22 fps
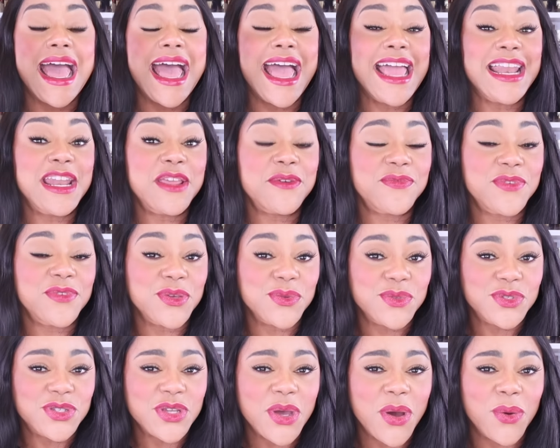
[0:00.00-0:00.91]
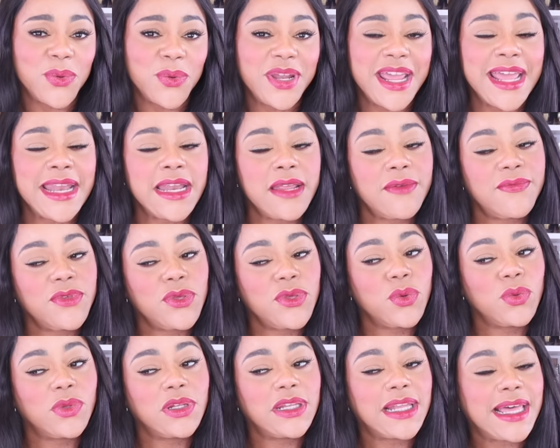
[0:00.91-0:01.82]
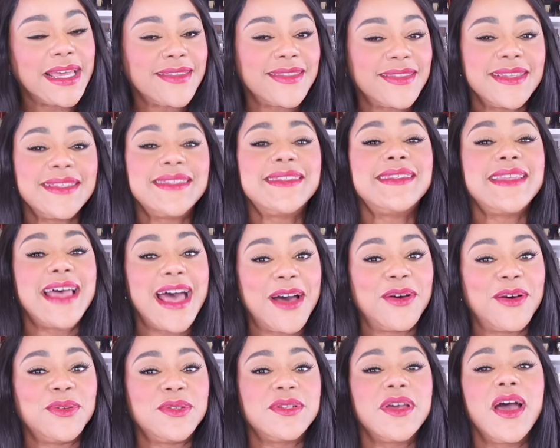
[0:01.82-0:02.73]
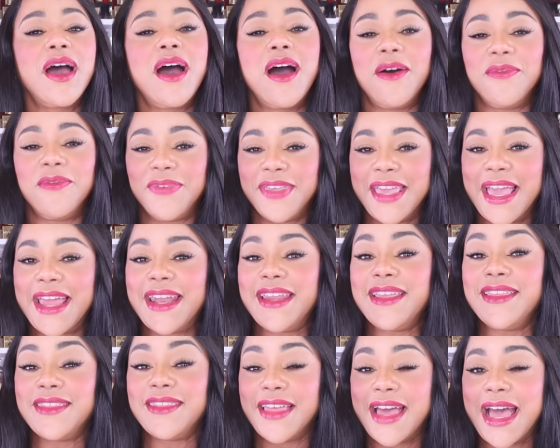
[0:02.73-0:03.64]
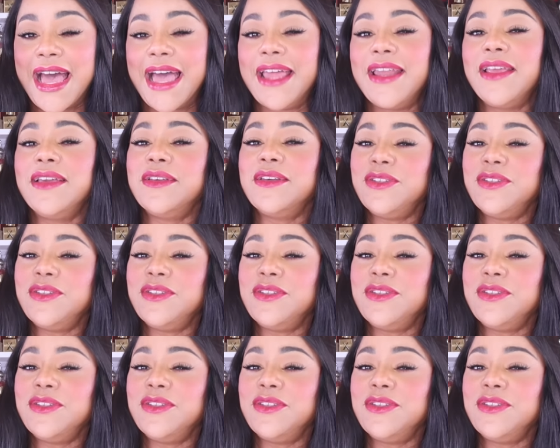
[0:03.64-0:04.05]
And if you don't, and if you like the sound of getting that,